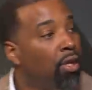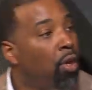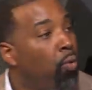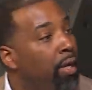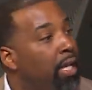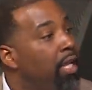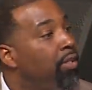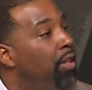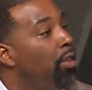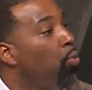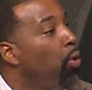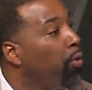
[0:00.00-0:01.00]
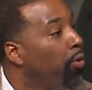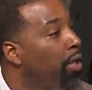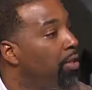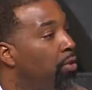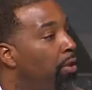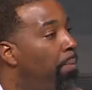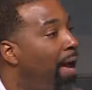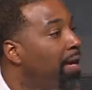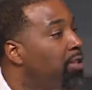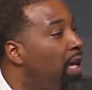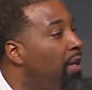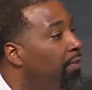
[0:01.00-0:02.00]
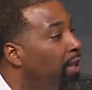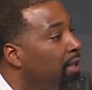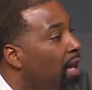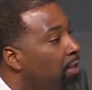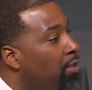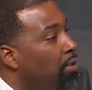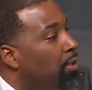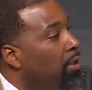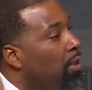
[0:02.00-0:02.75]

when he's in the wilderness on the backside of the desert,